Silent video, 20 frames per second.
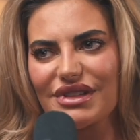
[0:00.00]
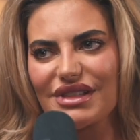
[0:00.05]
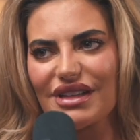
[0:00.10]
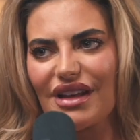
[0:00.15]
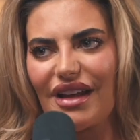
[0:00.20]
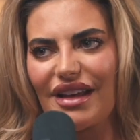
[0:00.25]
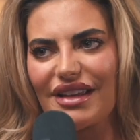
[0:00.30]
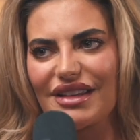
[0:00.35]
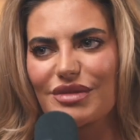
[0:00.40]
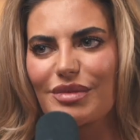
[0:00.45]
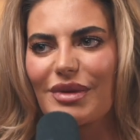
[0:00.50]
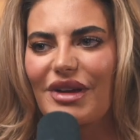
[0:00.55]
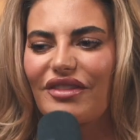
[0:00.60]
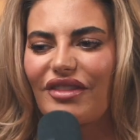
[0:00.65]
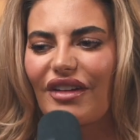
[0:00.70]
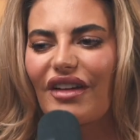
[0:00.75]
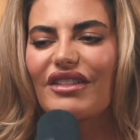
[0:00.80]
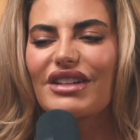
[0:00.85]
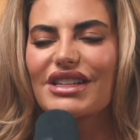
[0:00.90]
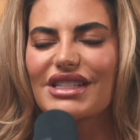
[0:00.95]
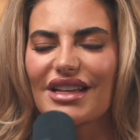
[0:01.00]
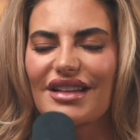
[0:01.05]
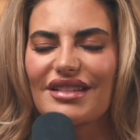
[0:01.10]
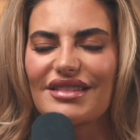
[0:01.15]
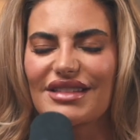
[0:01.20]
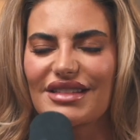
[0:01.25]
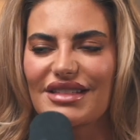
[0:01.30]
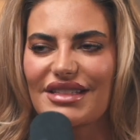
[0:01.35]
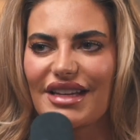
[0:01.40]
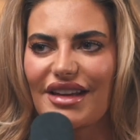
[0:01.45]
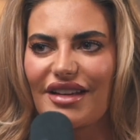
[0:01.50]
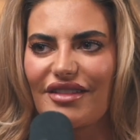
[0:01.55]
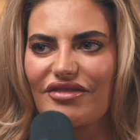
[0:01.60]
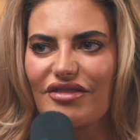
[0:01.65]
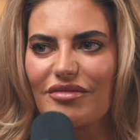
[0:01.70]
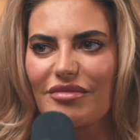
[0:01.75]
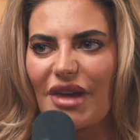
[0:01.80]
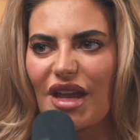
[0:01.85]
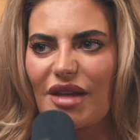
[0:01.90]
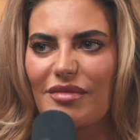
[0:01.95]
signs, we're very sensitive
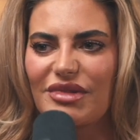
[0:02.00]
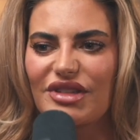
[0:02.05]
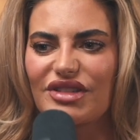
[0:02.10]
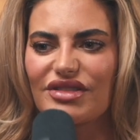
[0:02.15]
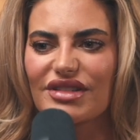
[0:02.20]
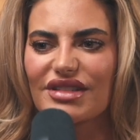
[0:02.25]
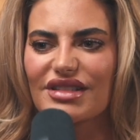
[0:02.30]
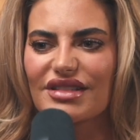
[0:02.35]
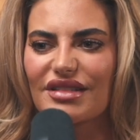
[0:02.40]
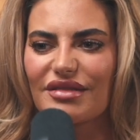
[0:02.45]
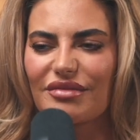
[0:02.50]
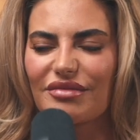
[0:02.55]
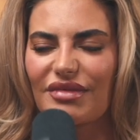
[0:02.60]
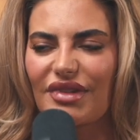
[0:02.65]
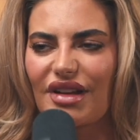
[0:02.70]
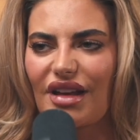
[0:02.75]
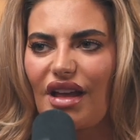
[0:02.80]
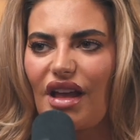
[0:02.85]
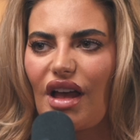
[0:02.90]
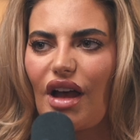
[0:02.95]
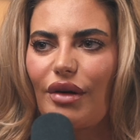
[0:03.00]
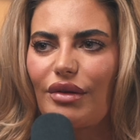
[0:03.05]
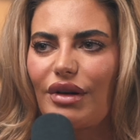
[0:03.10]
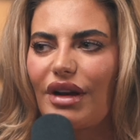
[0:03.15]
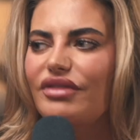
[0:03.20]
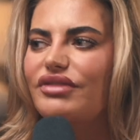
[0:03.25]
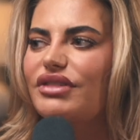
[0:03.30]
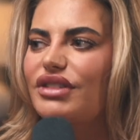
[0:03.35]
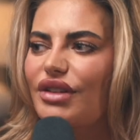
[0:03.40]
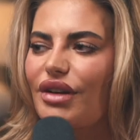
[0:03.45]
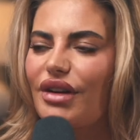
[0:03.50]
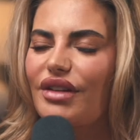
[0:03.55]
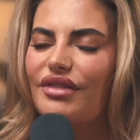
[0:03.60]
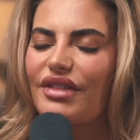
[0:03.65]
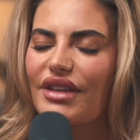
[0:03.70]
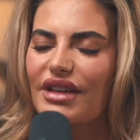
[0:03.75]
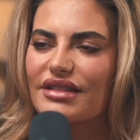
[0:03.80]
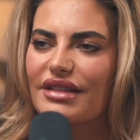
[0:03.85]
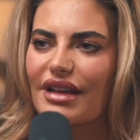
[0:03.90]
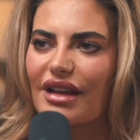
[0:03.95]
and maybe just, I would love to know if
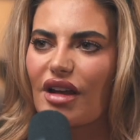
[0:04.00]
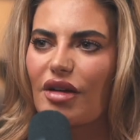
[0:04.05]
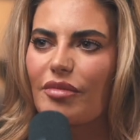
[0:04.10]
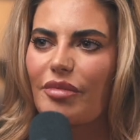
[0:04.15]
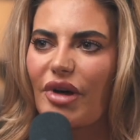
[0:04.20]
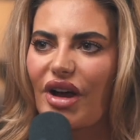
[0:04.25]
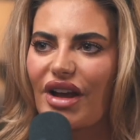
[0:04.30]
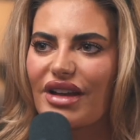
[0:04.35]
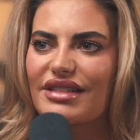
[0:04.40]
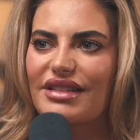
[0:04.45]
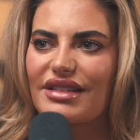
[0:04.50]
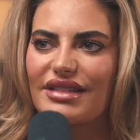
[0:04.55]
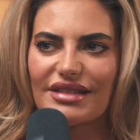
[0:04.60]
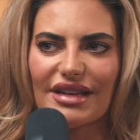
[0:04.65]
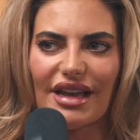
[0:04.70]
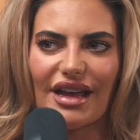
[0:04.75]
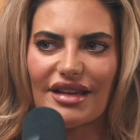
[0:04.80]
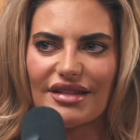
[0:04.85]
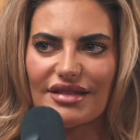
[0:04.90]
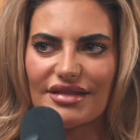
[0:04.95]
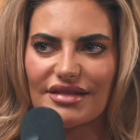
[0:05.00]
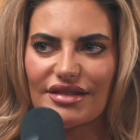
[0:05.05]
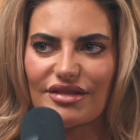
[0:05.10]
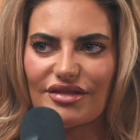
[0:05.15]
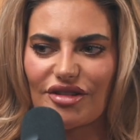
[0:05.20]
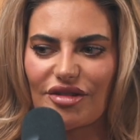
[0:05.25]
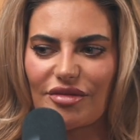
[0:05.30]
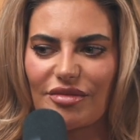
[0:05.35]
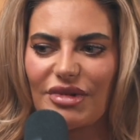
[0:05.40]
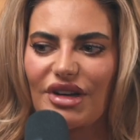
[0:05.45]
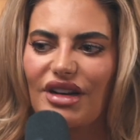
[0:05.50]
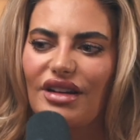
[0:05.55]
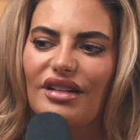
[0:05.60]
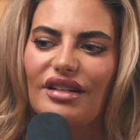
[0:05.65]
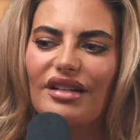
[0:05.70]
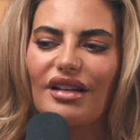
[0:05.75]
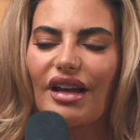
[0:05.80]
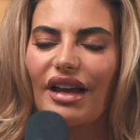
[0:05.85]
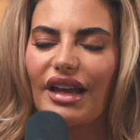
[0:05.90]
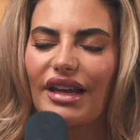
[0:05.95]
there's like a Pisces, Cancer,
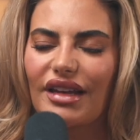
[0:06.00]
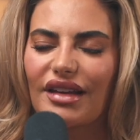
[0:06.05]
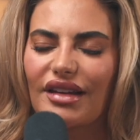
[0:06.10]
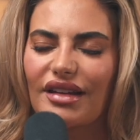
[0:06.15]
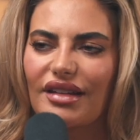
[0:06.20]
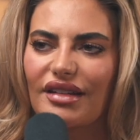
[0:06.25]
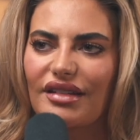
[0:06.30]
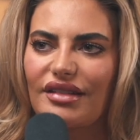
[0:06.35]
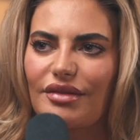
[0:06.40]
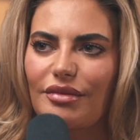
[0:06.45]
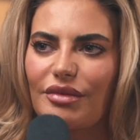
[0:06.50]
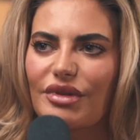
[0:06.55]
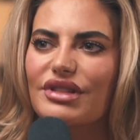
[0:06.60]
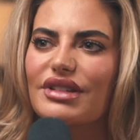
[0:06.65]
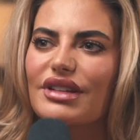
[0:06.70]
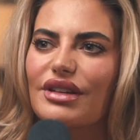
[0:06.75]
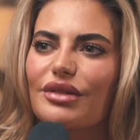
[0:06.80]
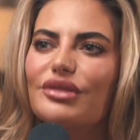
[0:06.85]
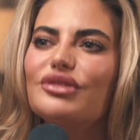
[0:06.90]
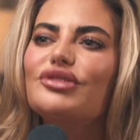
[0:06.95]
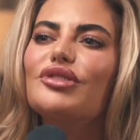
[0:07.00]
dominant, like, what's it called?